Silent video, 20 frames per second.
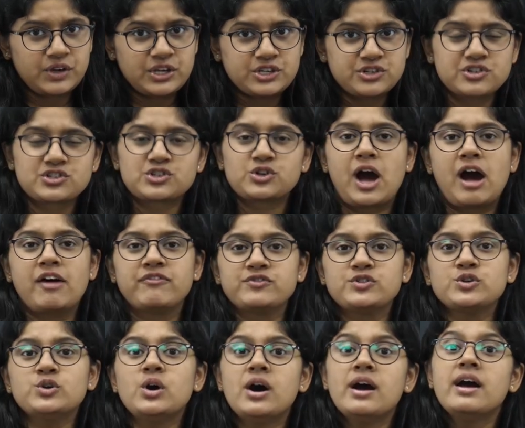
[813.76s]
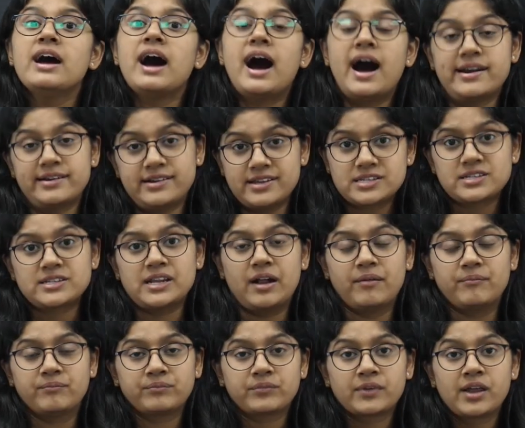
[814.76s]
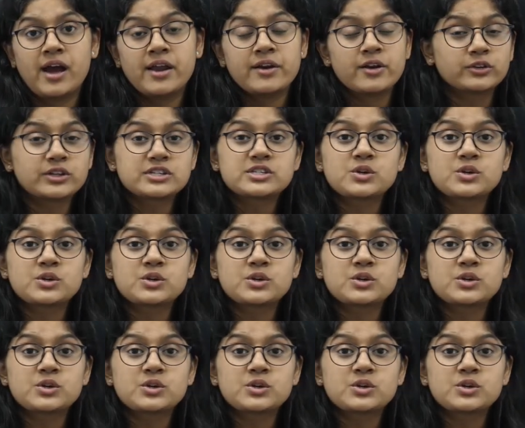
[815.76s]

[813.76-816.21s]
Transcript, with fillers: features, you have to understand. Now,